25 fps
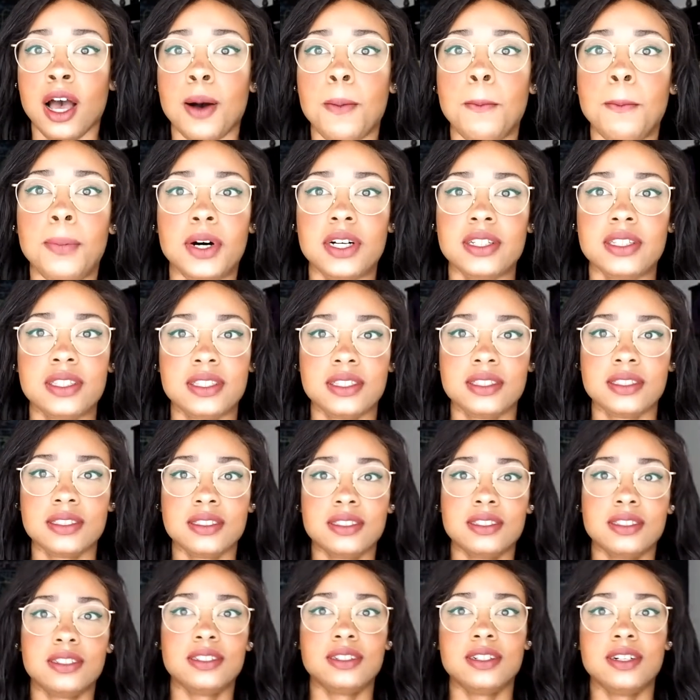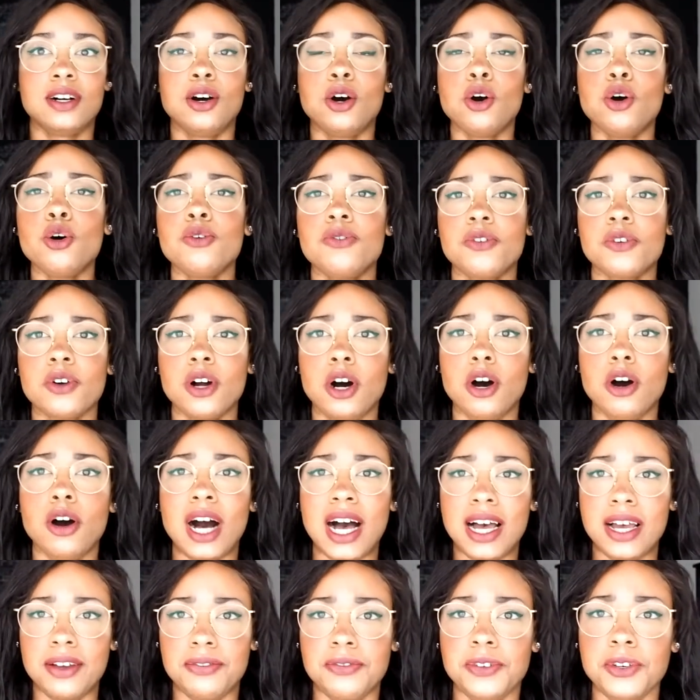but overall
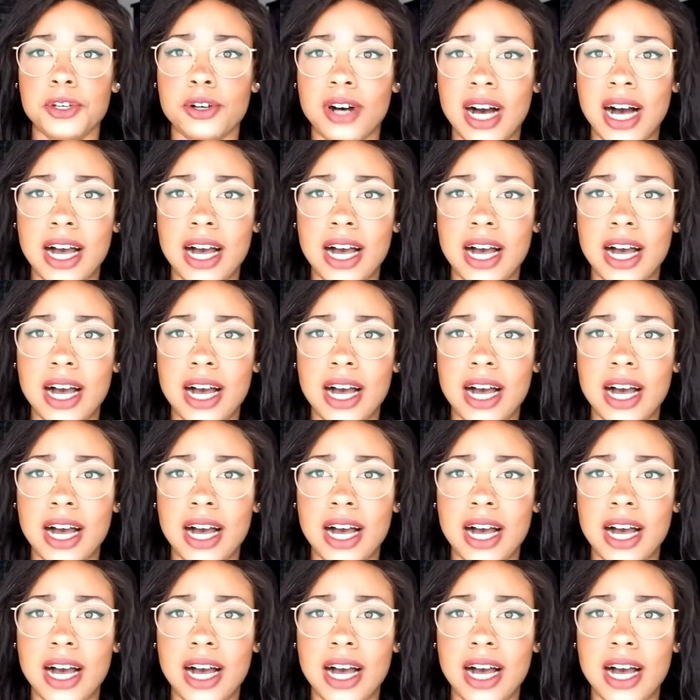I feel